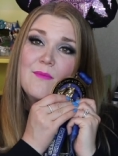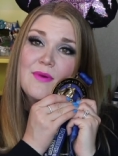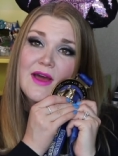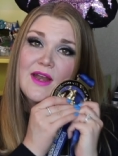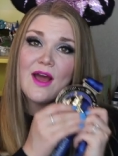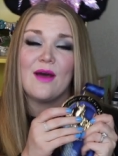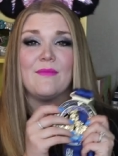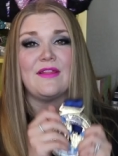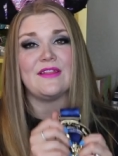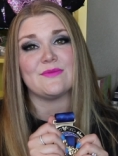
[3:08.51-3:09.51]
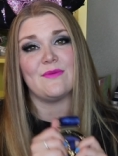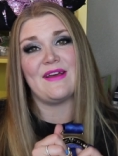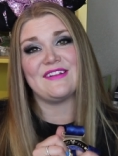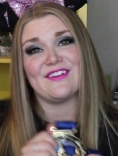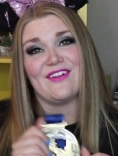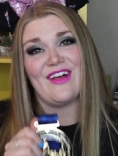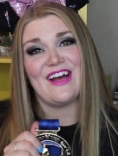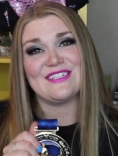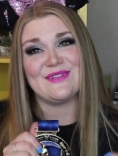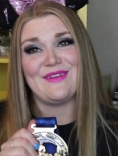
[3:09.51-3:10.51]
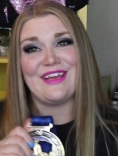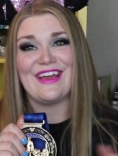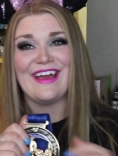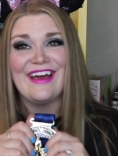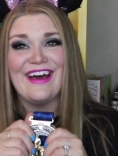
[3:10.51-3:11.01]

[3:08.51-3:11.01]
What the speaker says: But this one meant a lot to me.